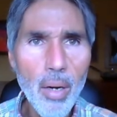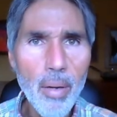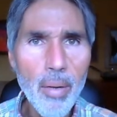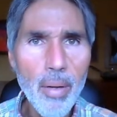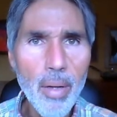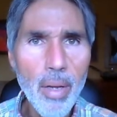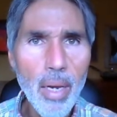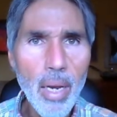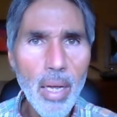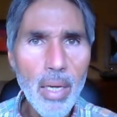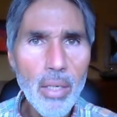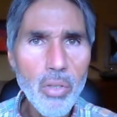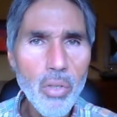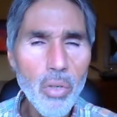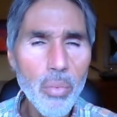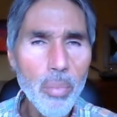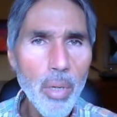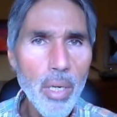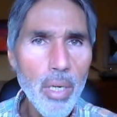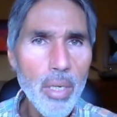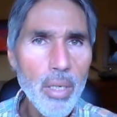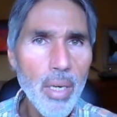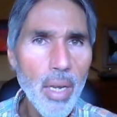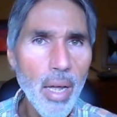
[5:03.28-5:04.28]
uh,
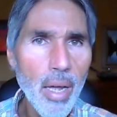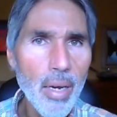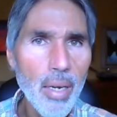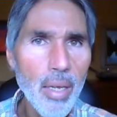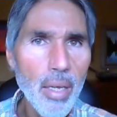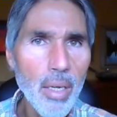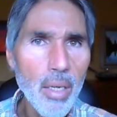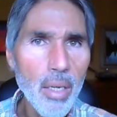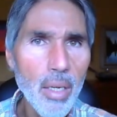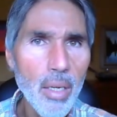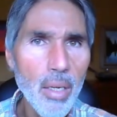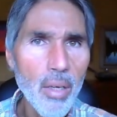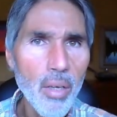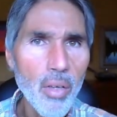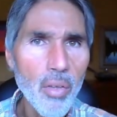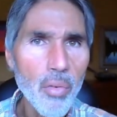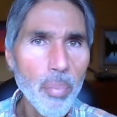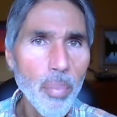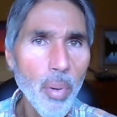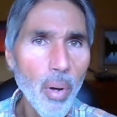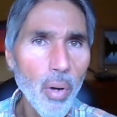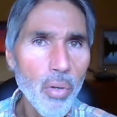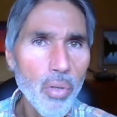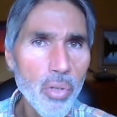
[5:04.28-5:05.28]
electromagnetic
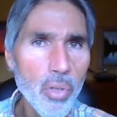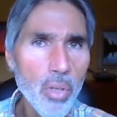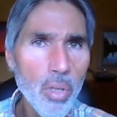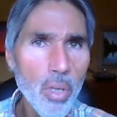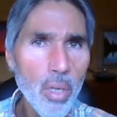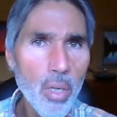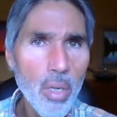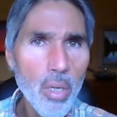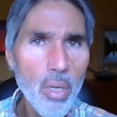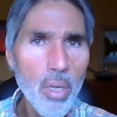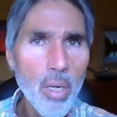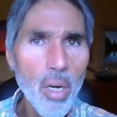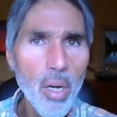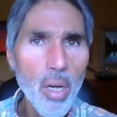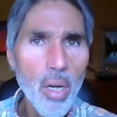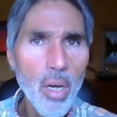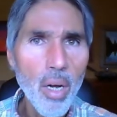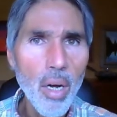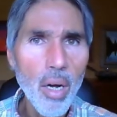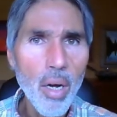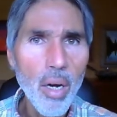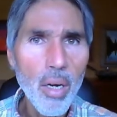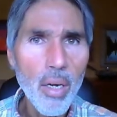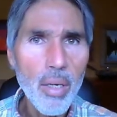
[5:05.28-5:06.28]
exposure
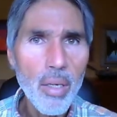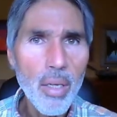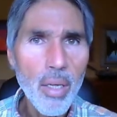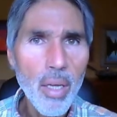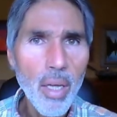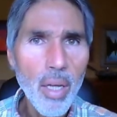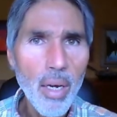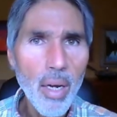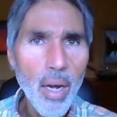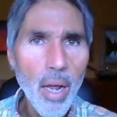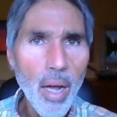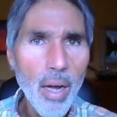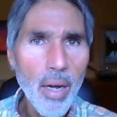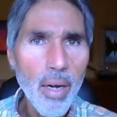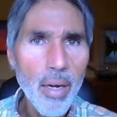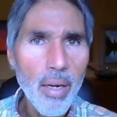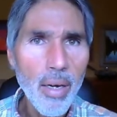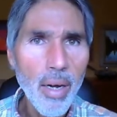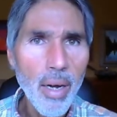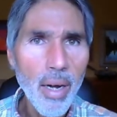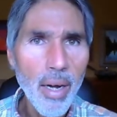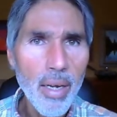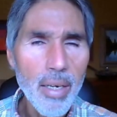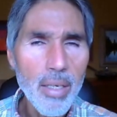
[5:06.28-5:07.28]
uh, can
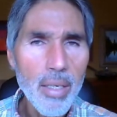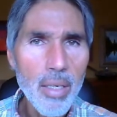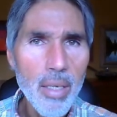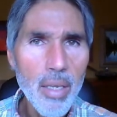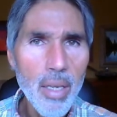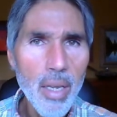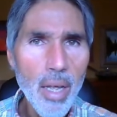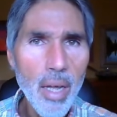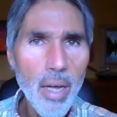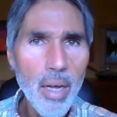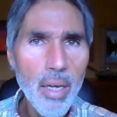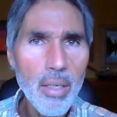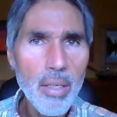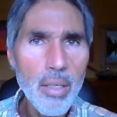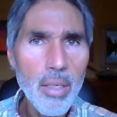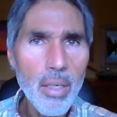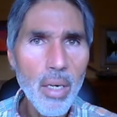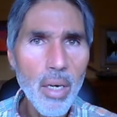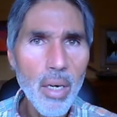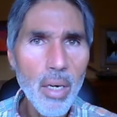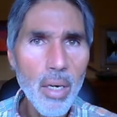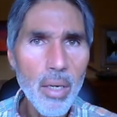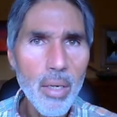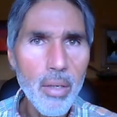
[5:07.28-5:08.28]
heighten that
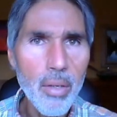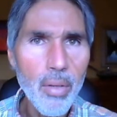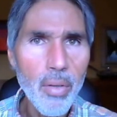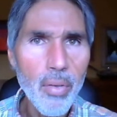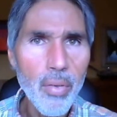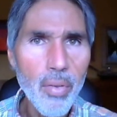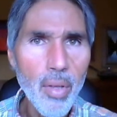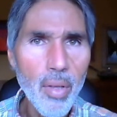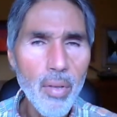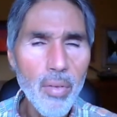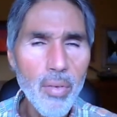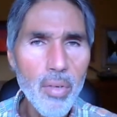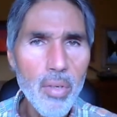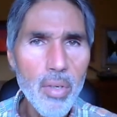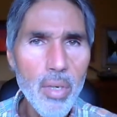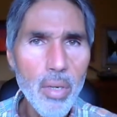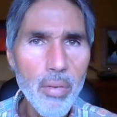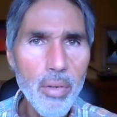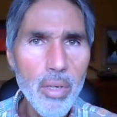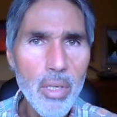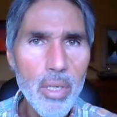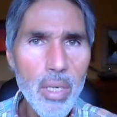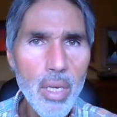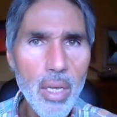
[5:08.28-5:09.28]
uh,
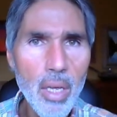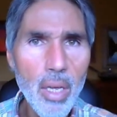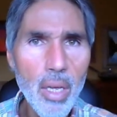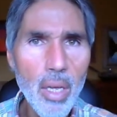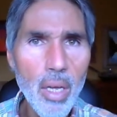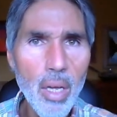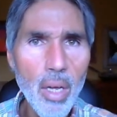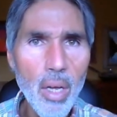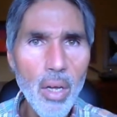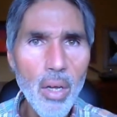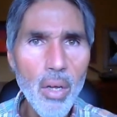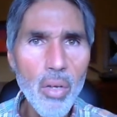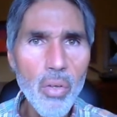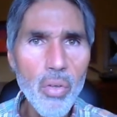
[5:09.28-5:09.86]
sensitivity.